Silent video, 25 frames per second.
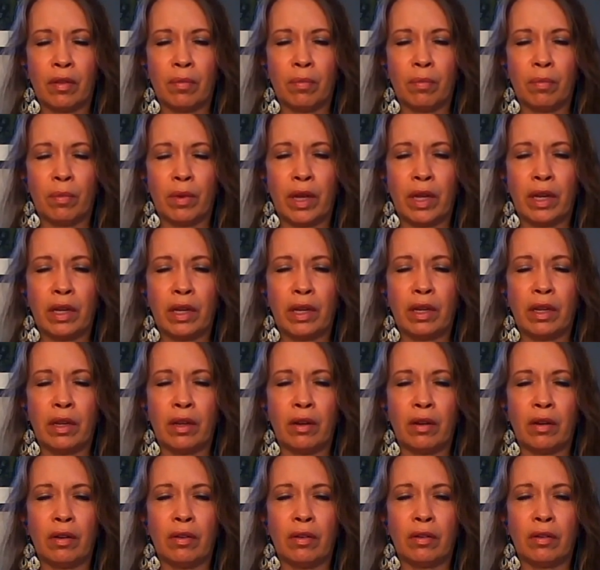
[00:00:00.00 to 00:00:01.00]
Might
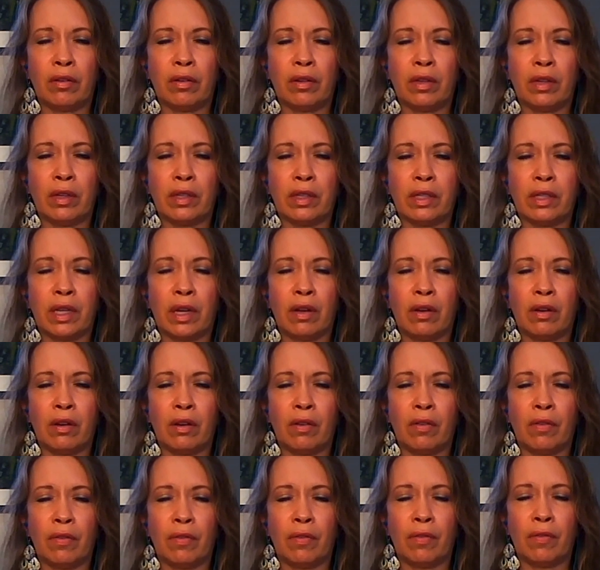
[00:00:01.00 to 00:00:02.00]
hear the sound
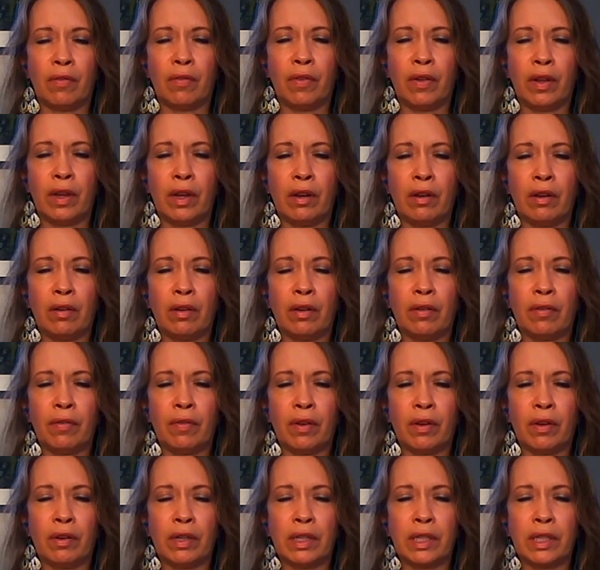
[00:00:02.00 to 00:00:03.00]
of very,
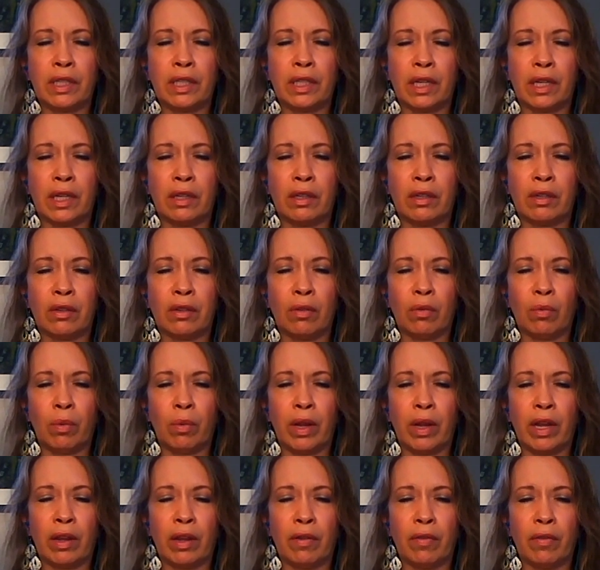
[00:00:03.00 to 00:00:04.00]
very gentle
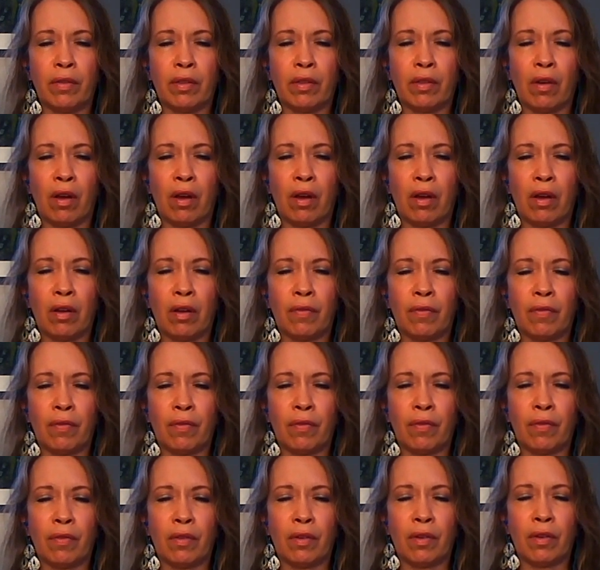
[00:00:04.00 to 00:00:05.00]
waves
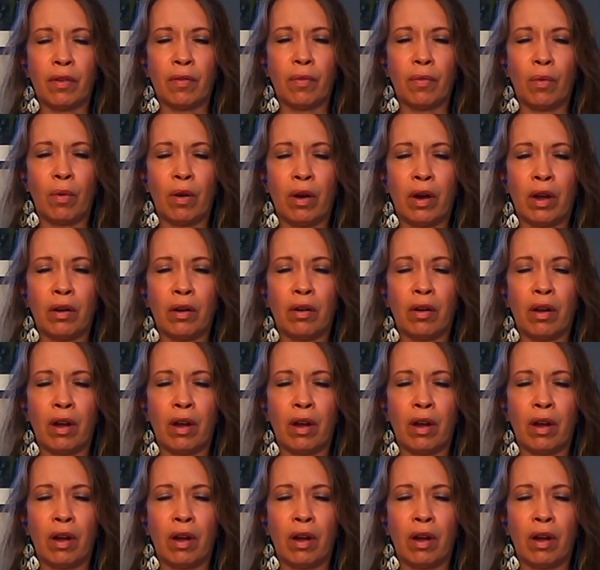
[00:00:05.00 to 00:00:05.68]
of water